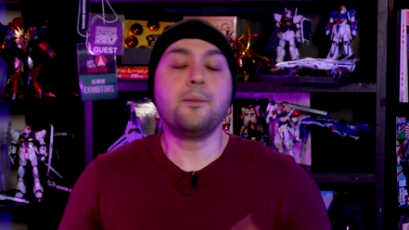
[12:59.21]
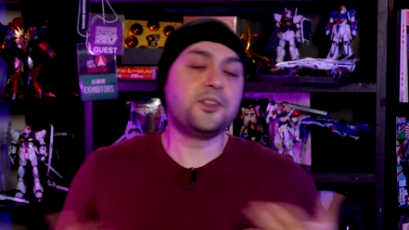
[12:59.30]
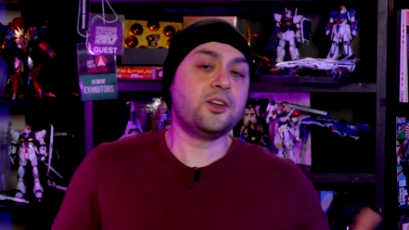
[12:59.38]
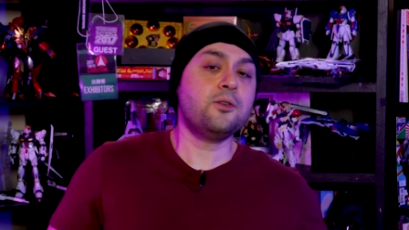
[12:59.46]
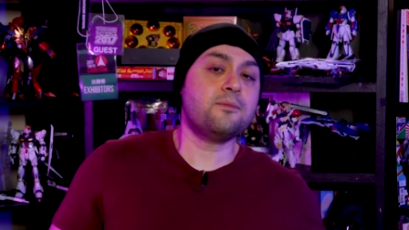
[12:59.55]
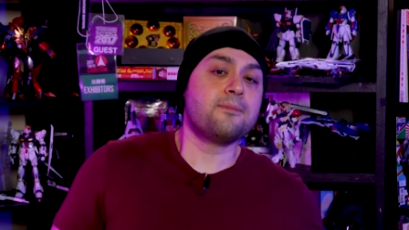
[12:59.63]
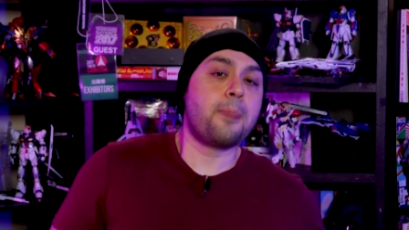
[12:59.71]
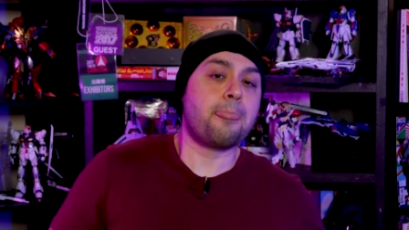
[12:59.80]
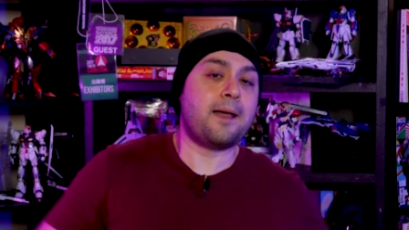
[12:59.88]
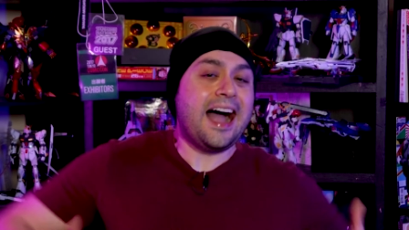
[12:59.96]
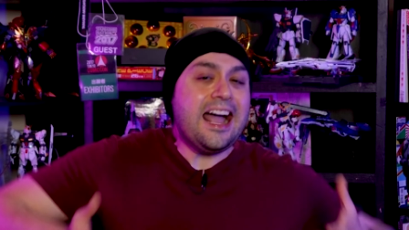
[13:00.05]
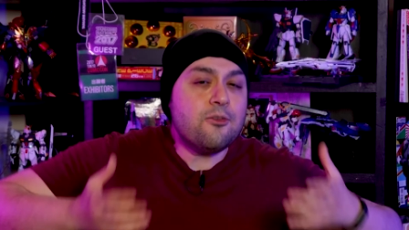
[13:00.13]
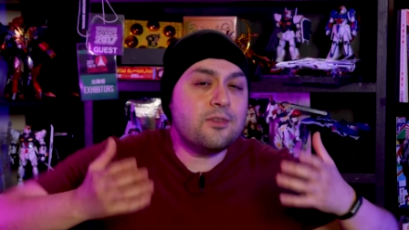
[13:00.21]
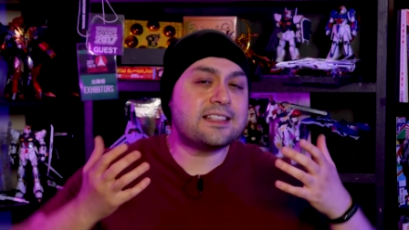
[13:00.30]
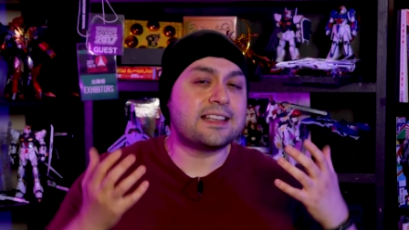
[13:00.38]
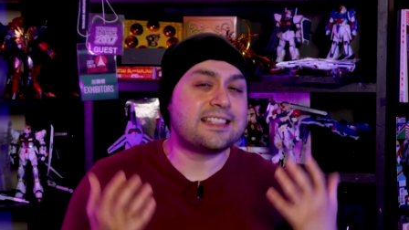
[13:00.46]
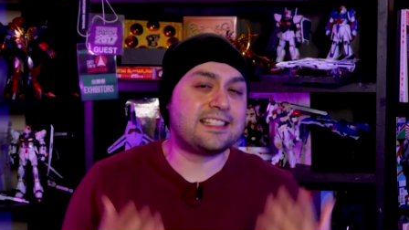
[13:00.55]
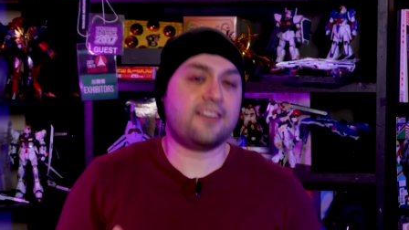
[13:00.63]
But you know, I
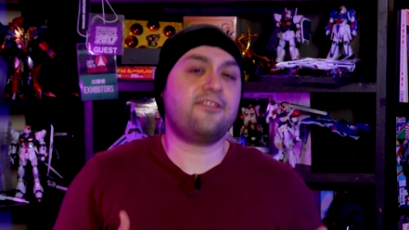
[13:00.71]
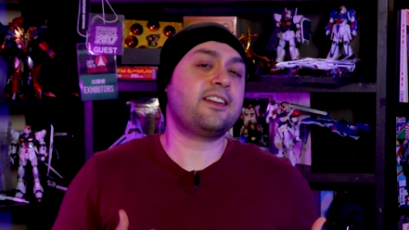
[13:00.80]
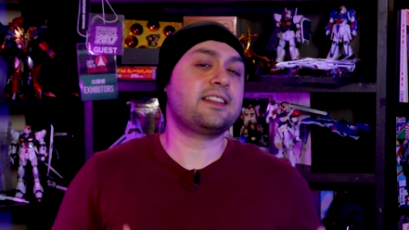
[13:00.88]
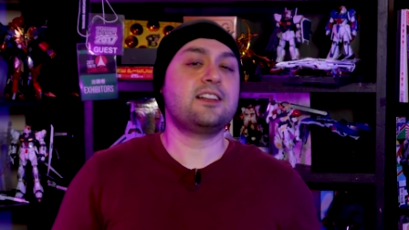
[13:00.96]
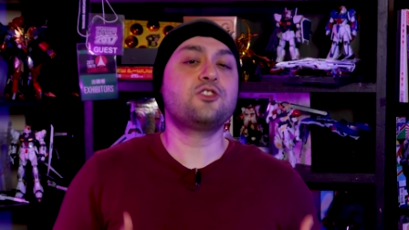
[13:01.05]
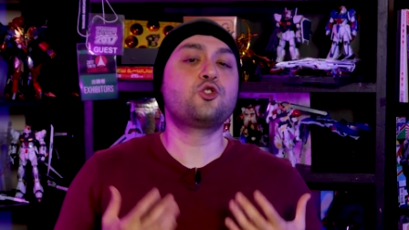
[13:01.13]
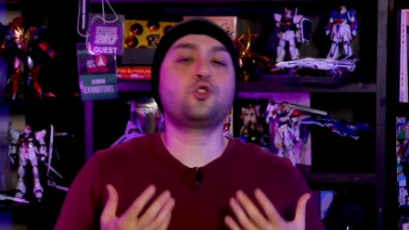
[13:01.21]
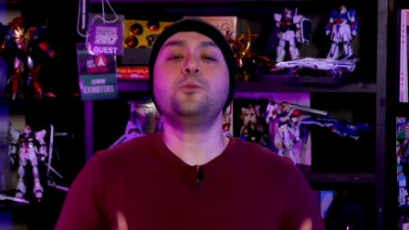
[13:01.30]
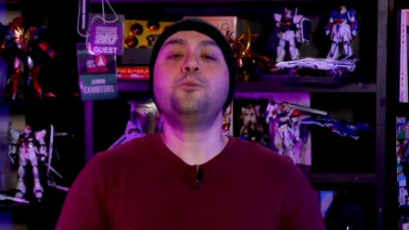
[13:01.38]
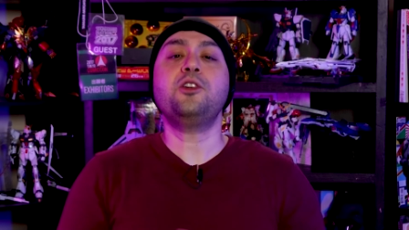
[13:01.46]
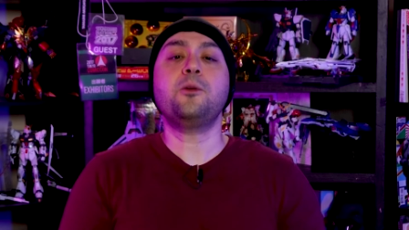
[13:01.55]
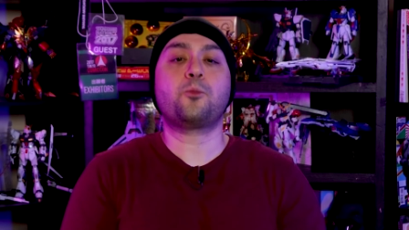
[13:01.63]
was definitely super